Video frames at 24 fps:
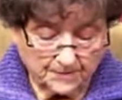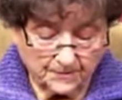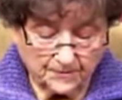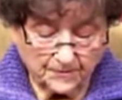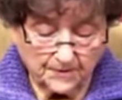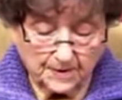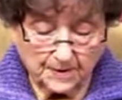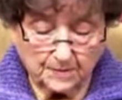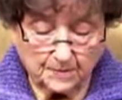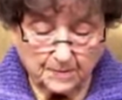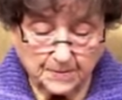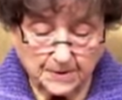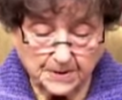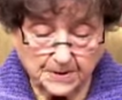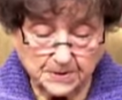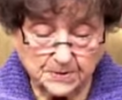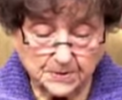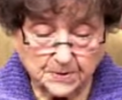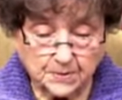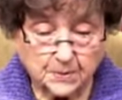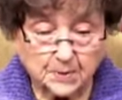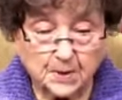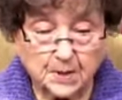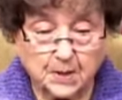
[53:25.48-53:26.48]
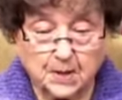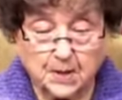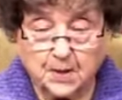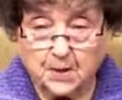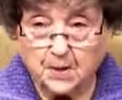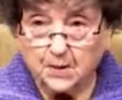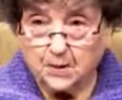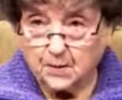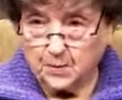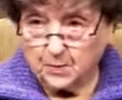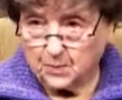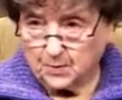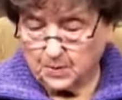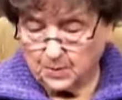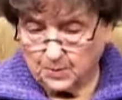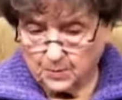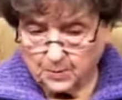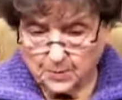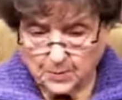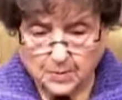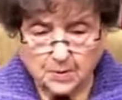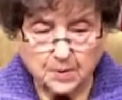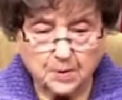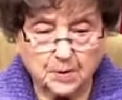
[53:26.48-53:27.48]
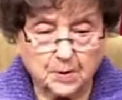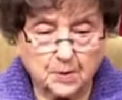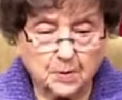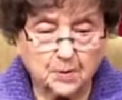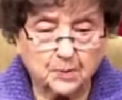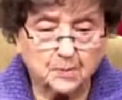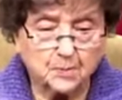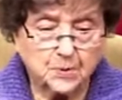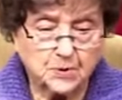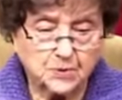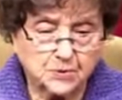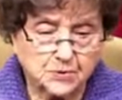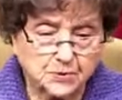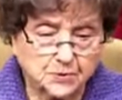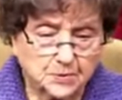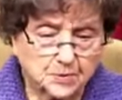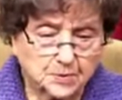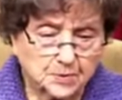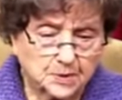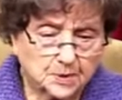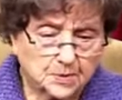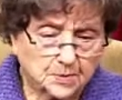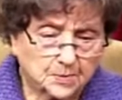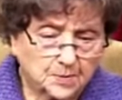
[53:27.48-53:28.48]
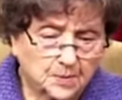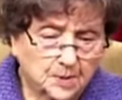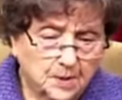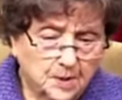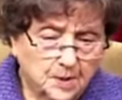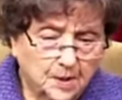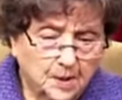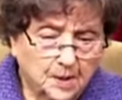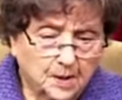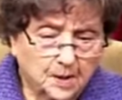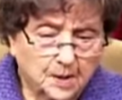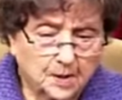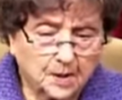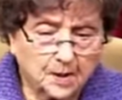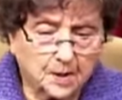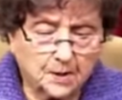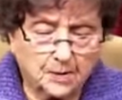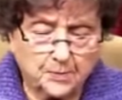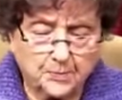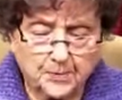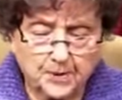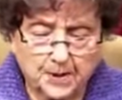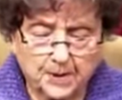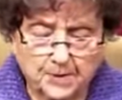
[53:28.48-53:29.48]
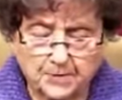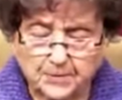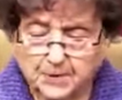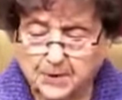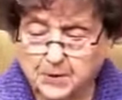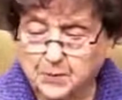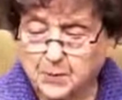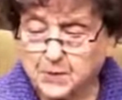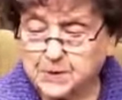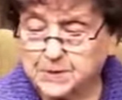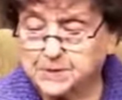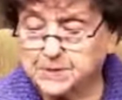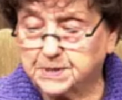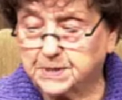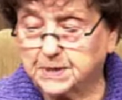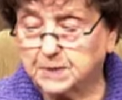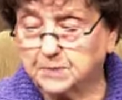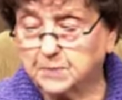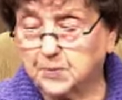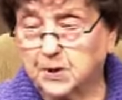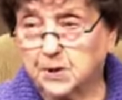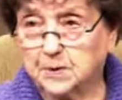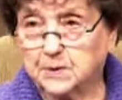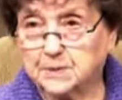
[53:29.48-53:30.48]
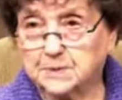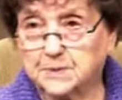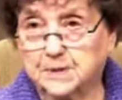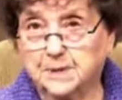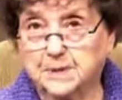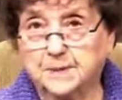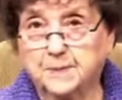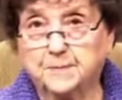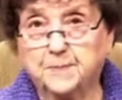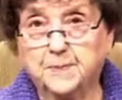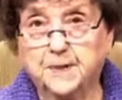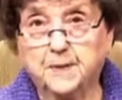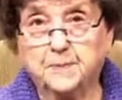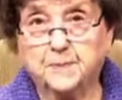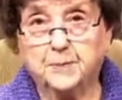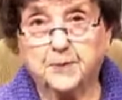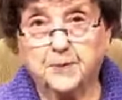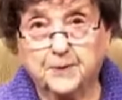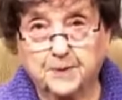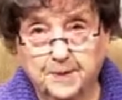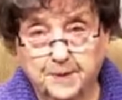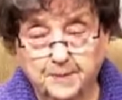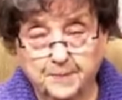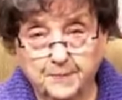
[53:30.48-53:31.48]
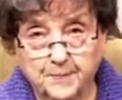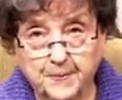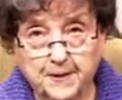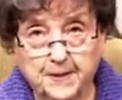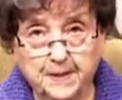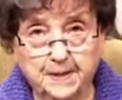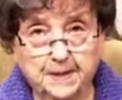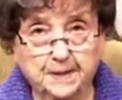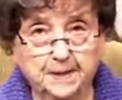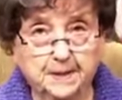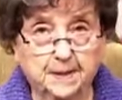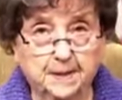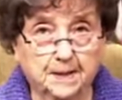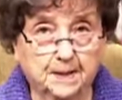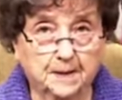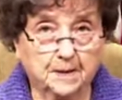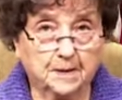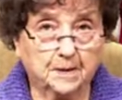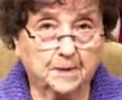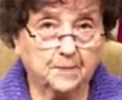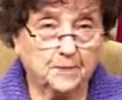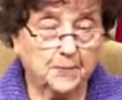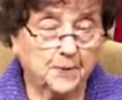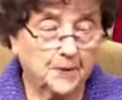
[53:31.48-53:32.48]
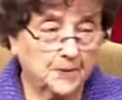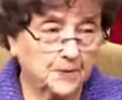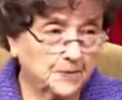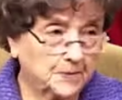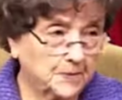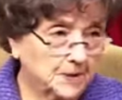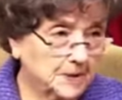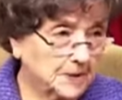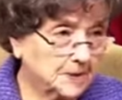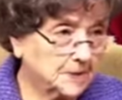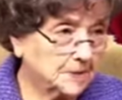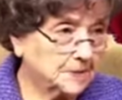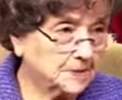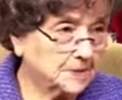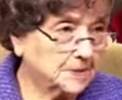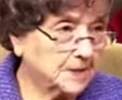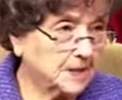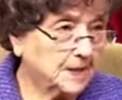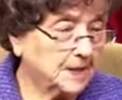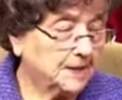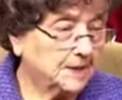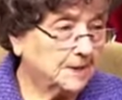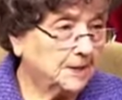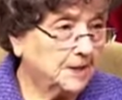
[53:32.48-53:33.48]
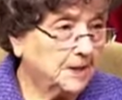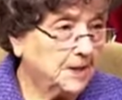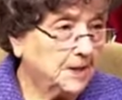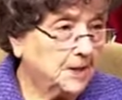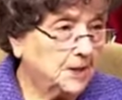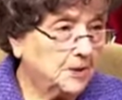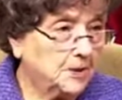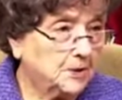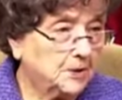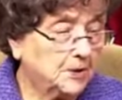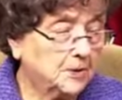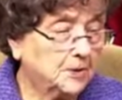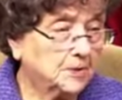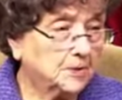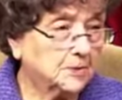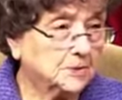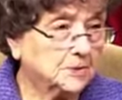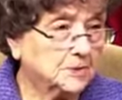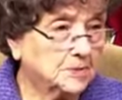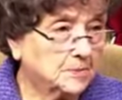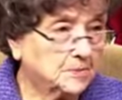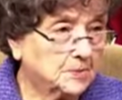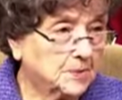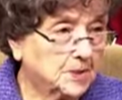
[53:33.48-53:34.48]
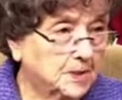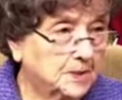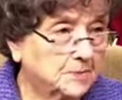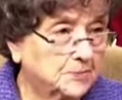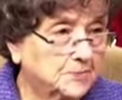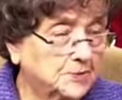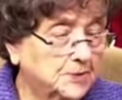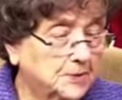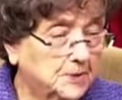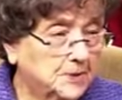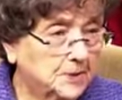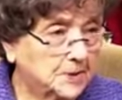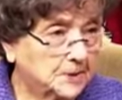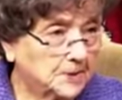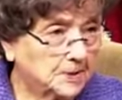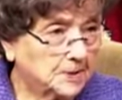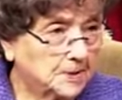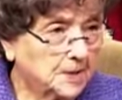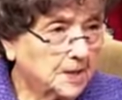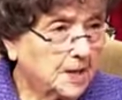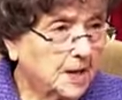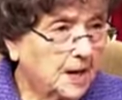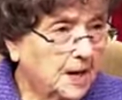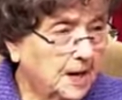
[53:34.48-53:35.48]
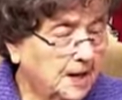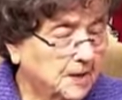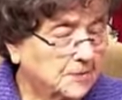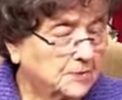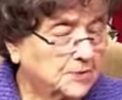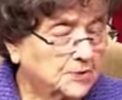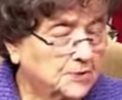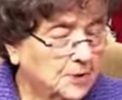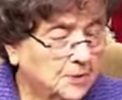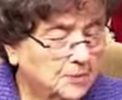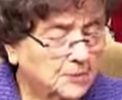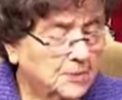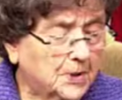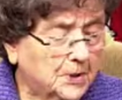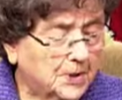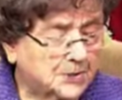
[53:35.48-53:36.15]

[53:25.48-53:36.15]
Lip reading: for that family. So we want to be sure and get our prayer requests in, because a lot of people are depending upon this. And you know, sometimes you could have